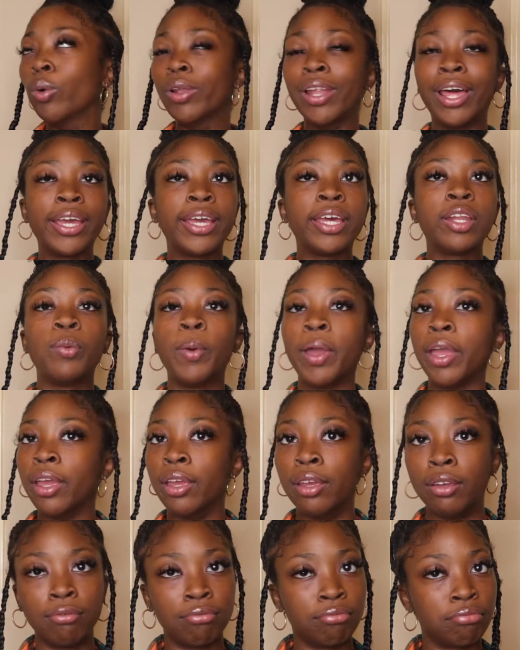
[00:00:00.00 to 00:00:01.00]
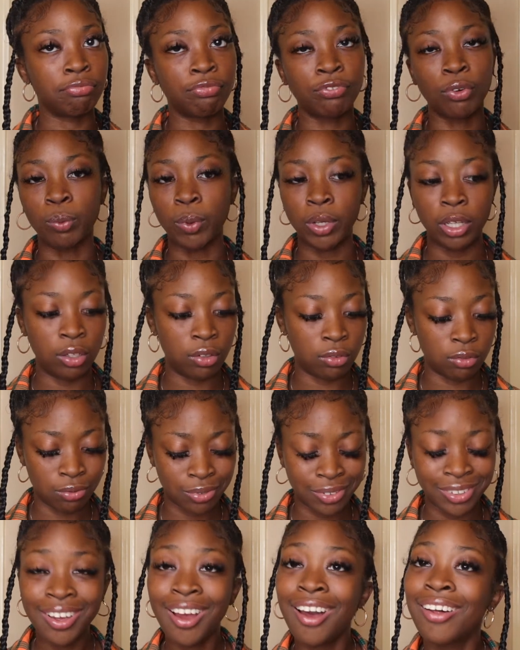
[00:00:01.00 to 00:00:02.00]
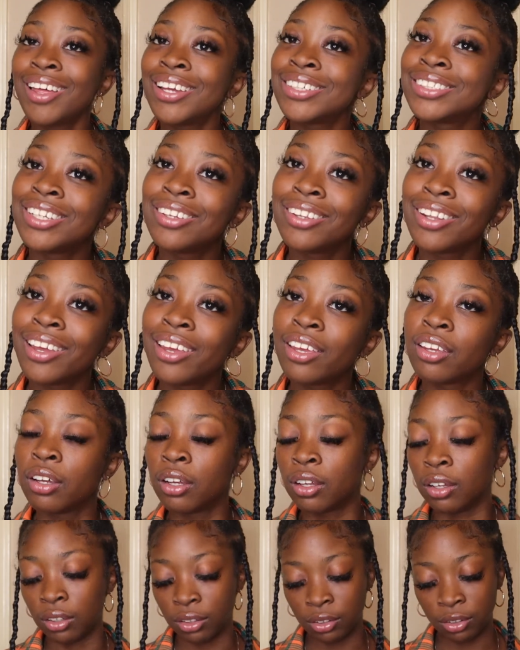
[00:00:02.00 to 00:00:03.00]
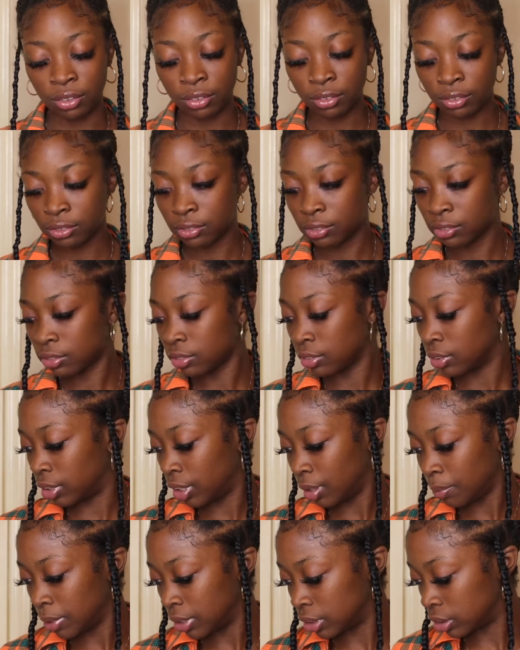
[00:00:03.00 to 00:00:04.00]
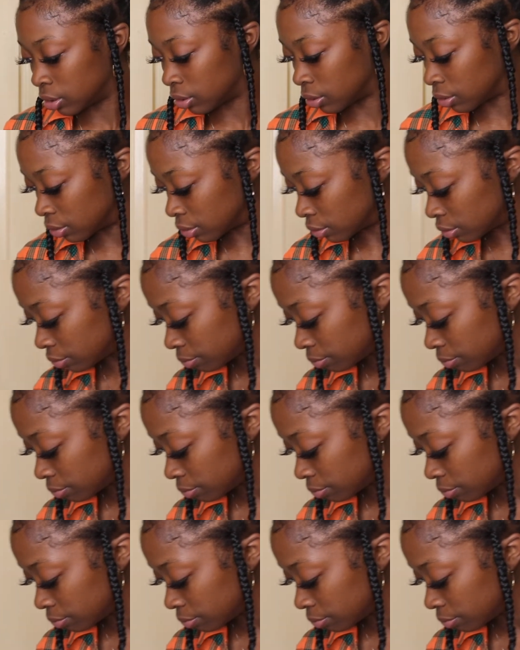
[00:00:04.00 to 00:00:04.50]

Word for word: Like, get away. For real. Y'all, I still ain't, let me shut up.